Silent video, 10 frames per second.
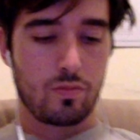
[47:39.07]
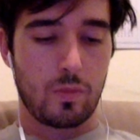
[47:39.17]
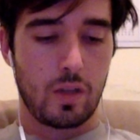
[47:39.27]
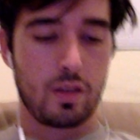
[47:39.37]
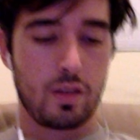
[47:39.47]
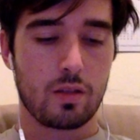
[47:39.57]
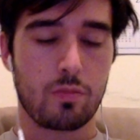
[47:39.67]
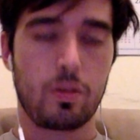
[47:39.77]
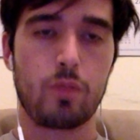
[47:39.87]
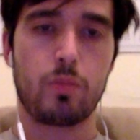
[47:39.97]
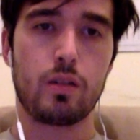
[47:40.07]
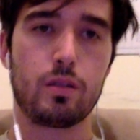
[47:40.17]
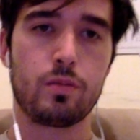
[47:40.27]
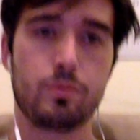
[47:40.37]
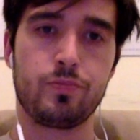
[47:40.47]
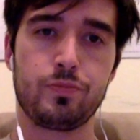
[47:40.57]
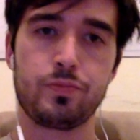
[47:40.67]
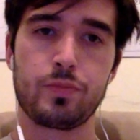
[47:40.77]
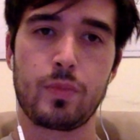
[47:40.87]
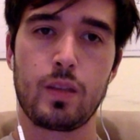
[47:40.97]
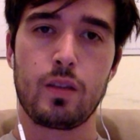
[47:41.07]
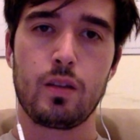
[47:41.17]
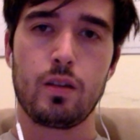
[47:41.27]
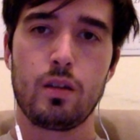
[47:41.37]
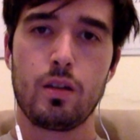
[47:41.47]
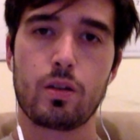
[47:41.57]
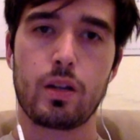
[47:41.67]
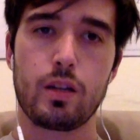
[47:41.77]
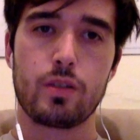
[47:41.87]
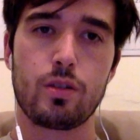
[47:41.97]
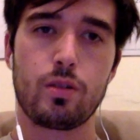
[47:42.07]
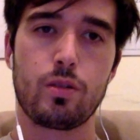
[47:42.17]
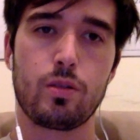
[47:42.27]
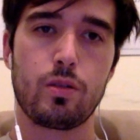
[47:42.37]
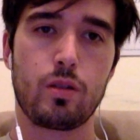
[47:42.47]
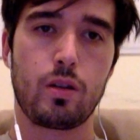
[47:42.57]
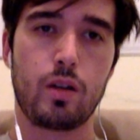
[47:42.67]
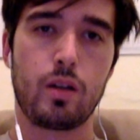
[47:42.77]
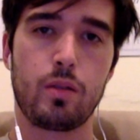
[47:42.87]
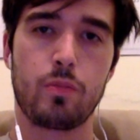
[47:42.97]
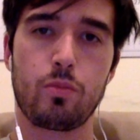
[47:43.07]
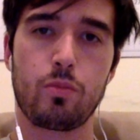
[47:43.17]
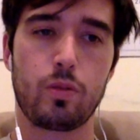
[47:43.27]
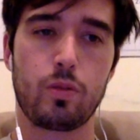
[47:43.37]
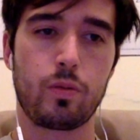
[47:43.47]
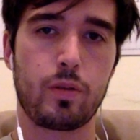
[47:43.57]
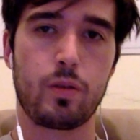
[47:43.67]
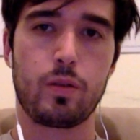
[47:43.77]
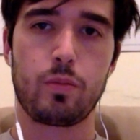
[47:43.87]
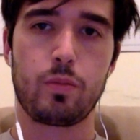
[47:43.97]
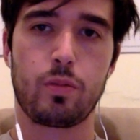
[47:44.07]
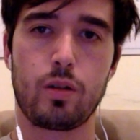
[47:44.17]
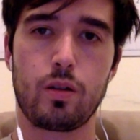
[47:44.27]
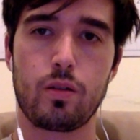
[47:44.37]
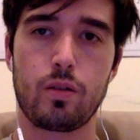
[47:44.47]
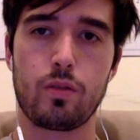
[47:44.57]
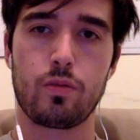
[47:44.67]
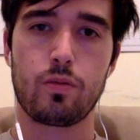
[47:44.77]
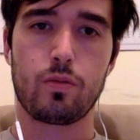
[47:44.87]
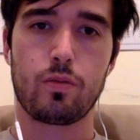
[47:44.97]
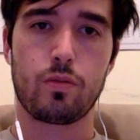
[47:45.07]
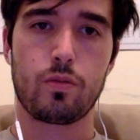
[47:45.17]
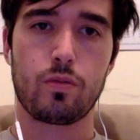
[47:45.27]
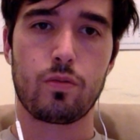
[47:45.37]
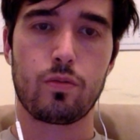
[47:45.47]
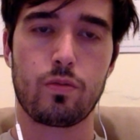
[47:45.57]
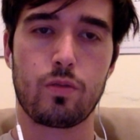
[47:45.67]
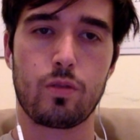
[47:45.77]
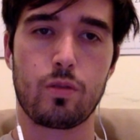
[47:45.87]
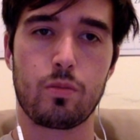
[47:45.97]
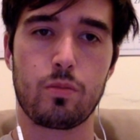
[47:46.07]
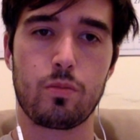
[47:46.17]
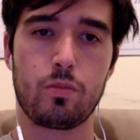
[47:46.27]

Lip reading: I think it might matter. Okay, so what do we want to import from